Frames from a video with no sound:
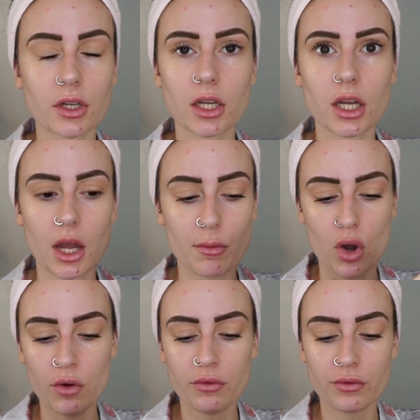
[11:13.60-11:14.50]
can come
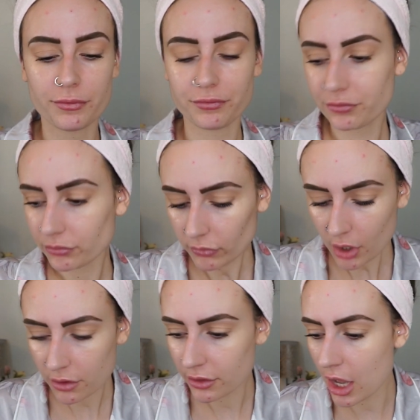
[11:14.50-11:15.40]
off.
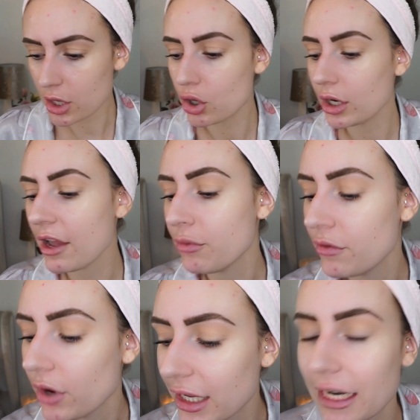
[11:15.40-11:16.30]
That you're left
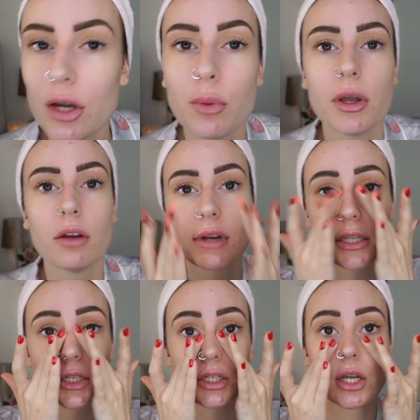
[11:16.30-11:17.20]
with like a little bit of
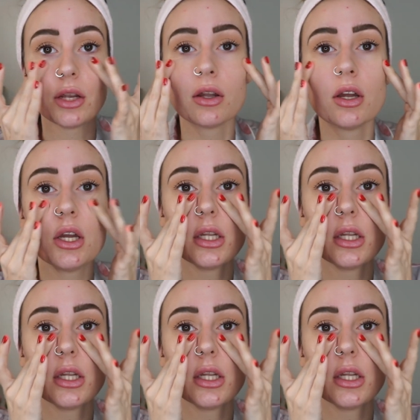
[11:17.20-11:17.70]
residue,